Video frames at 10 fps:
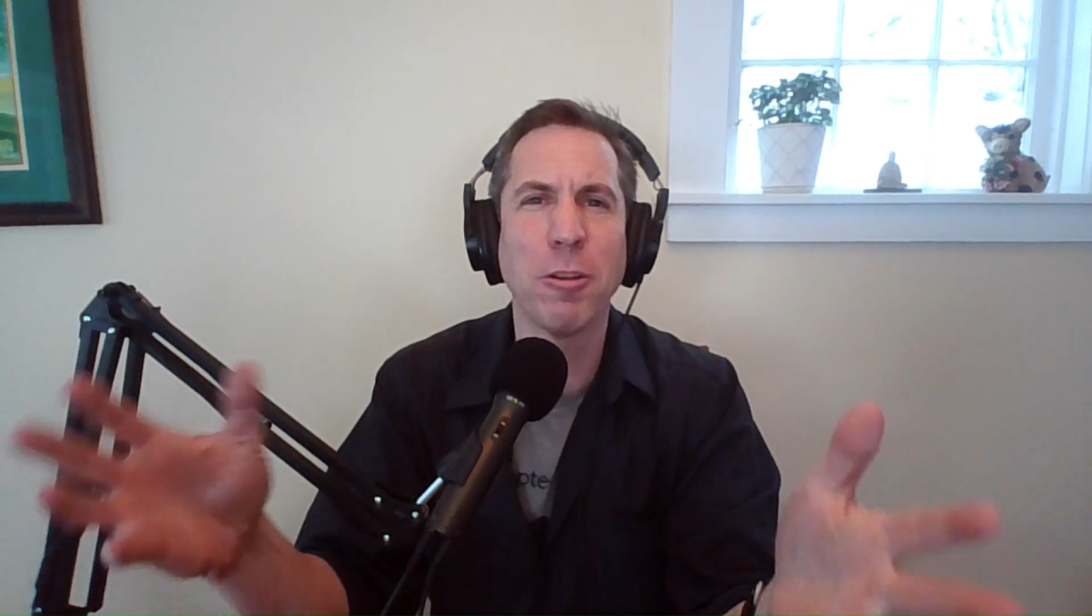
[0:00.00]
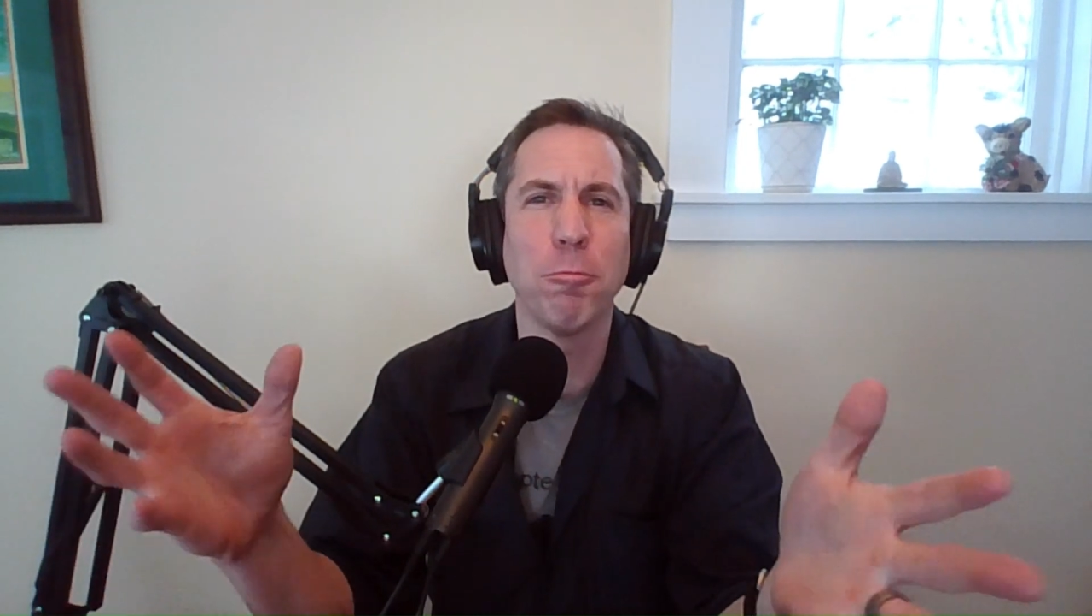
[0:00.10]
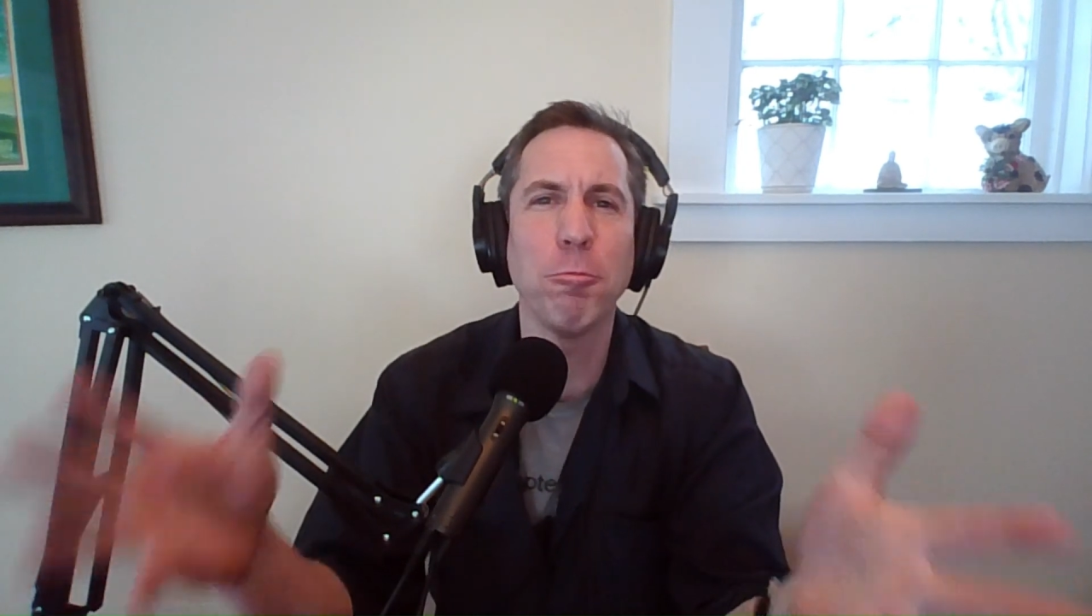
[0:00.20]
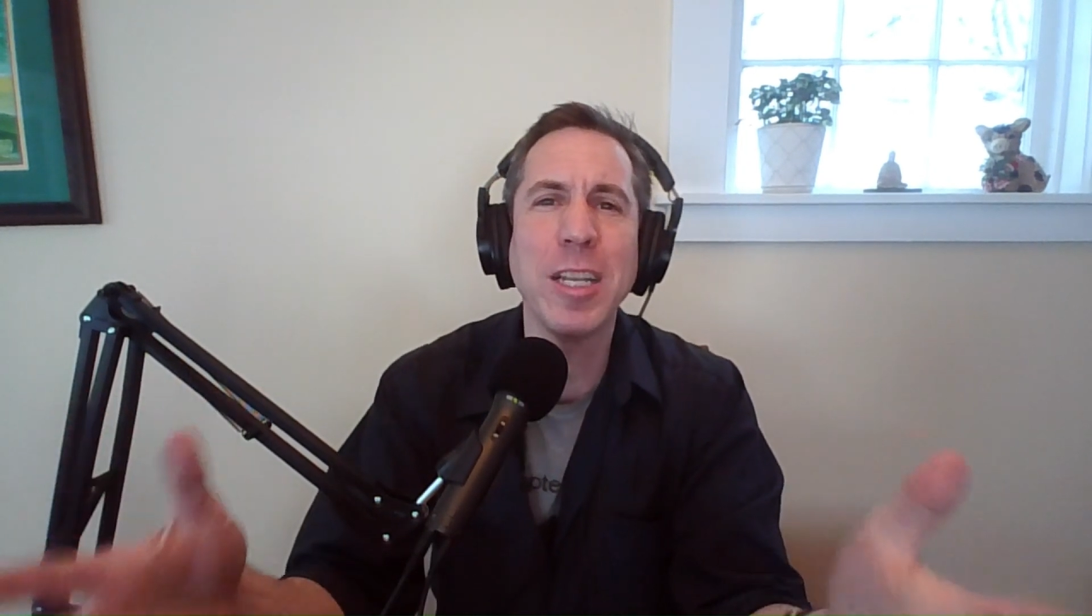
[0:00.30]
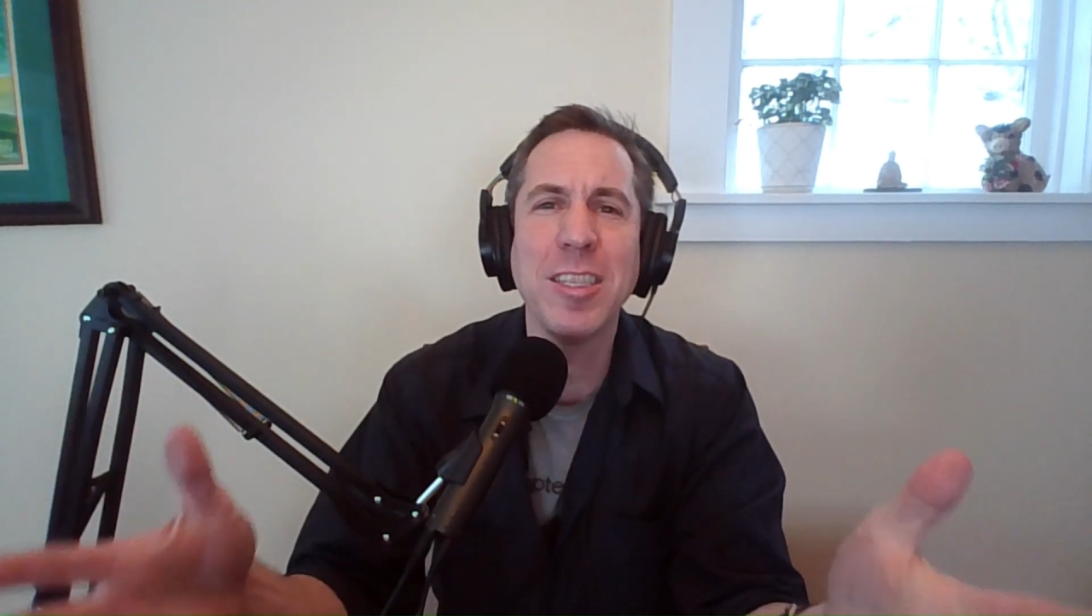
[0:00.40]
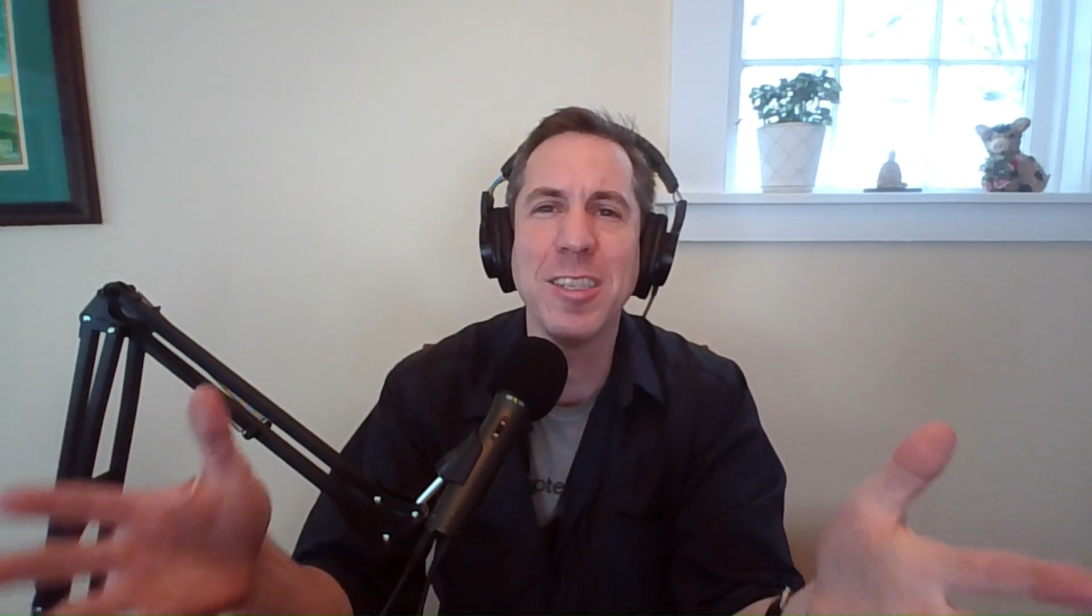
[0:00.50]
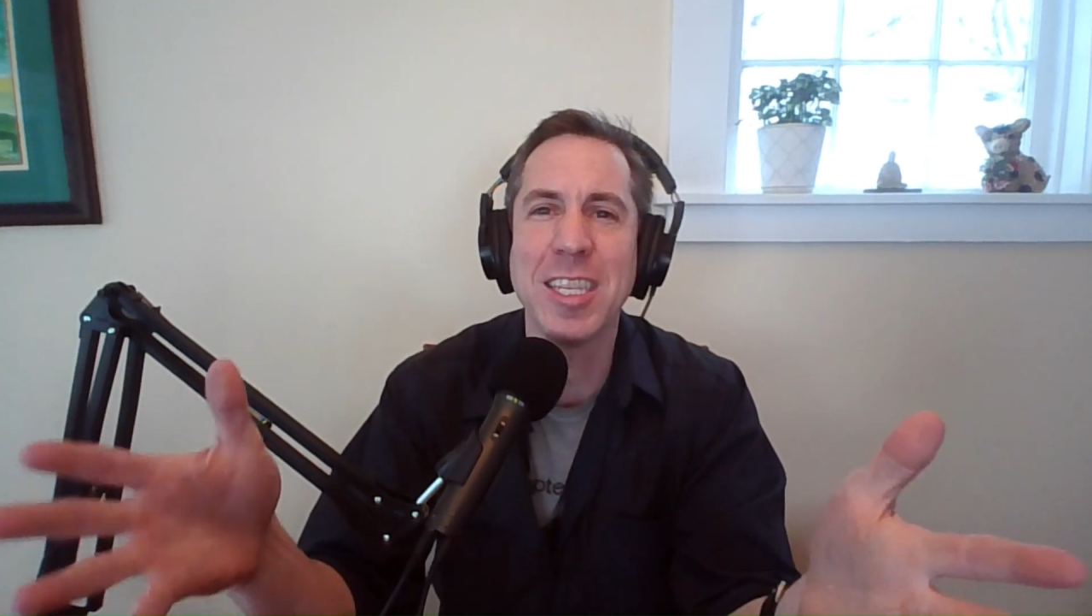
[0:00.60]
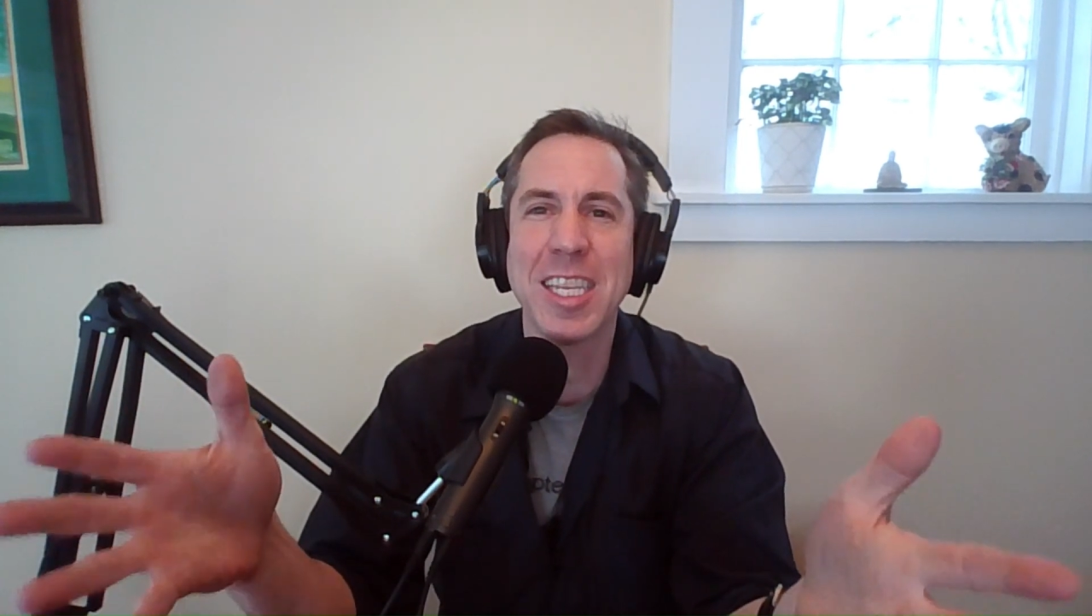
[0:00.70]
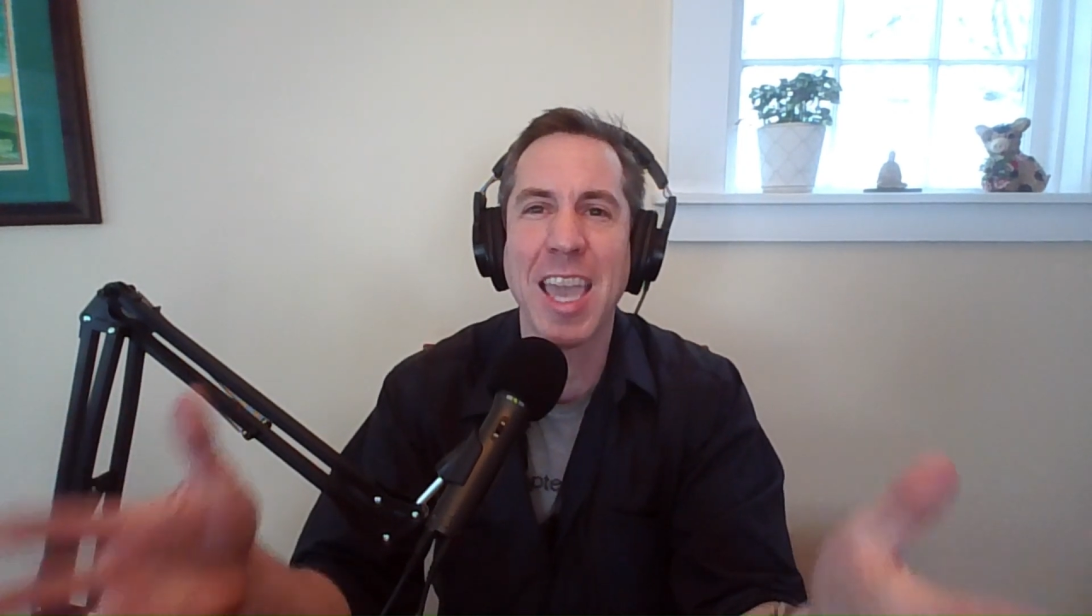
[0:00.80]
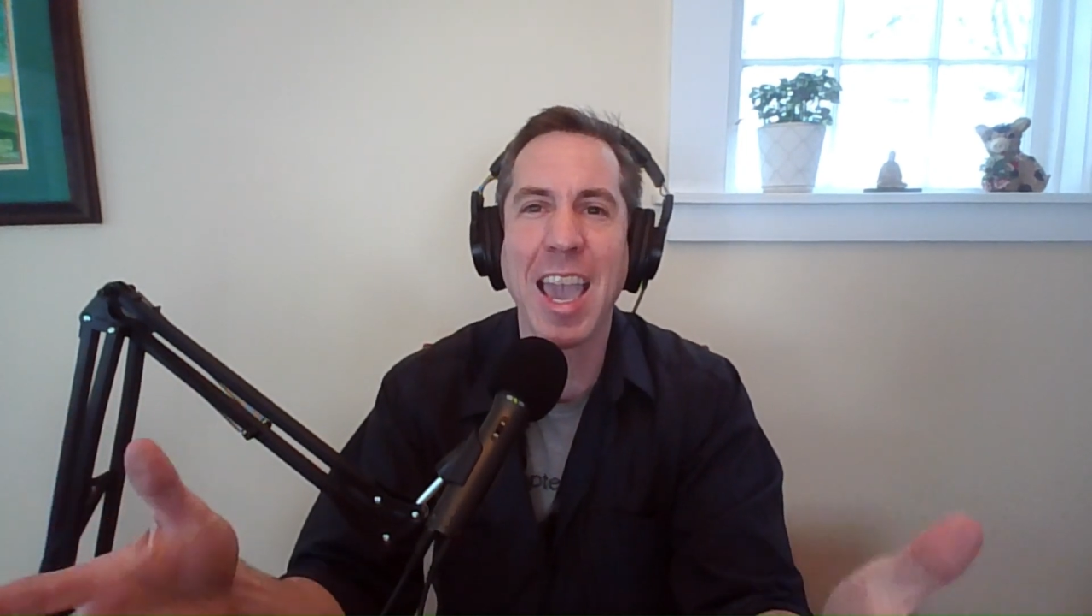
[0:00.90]
a
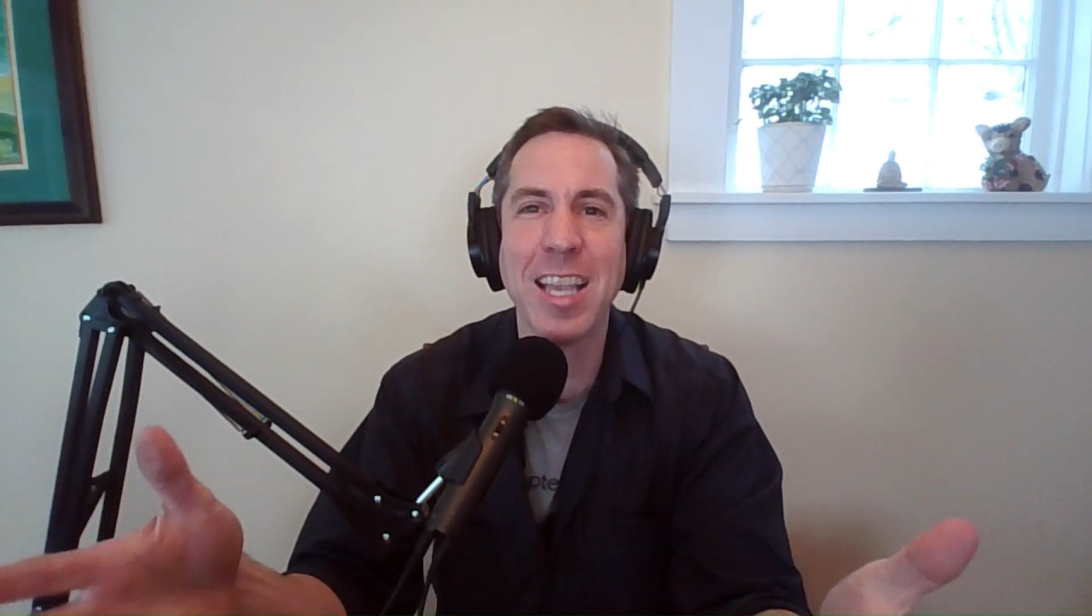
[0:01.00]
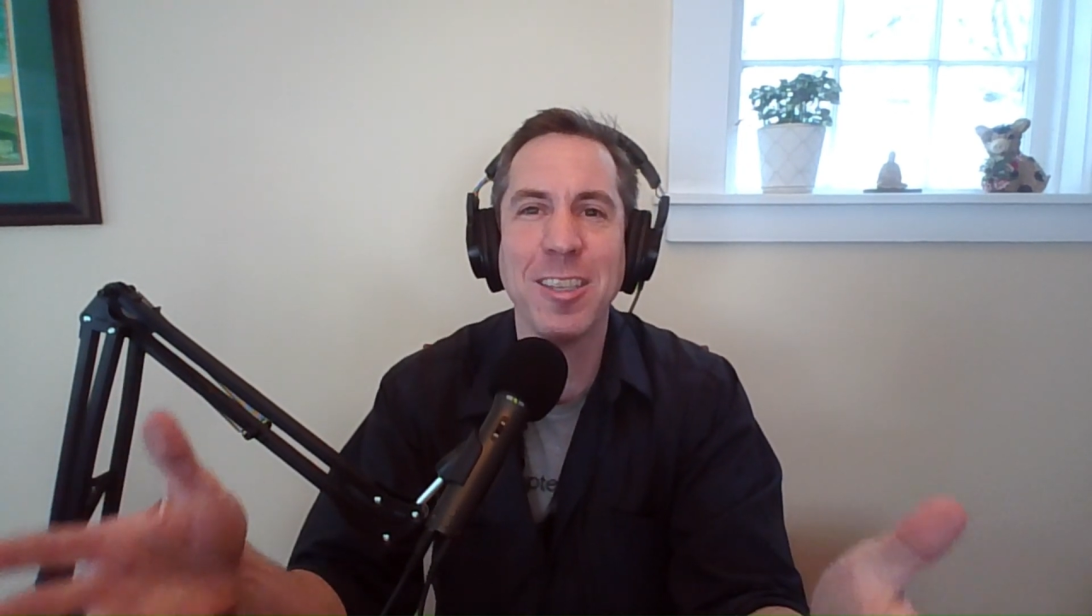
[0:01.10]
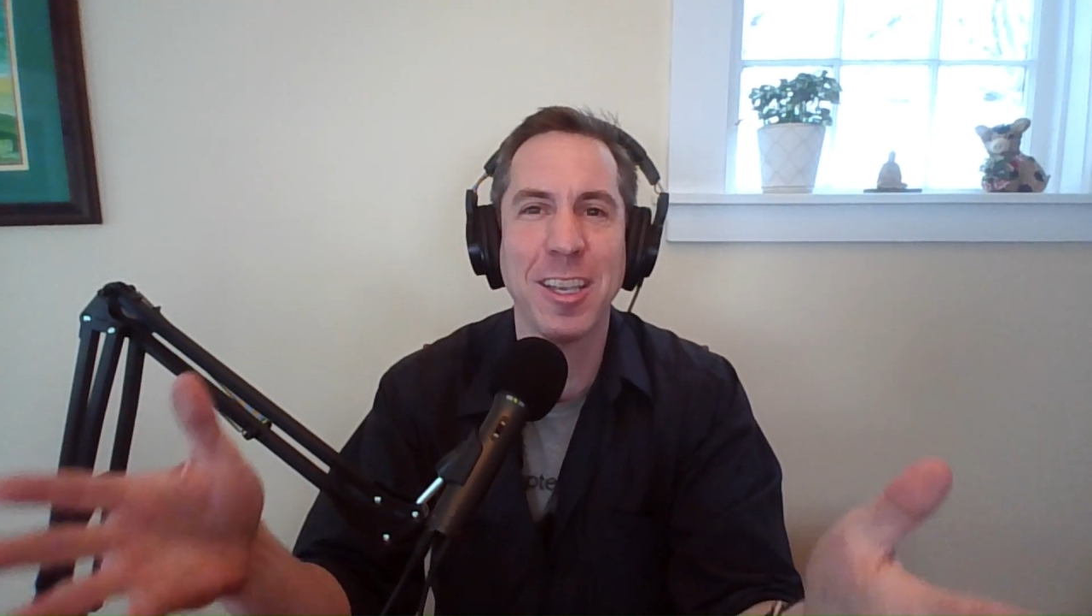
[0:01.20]
reasoned case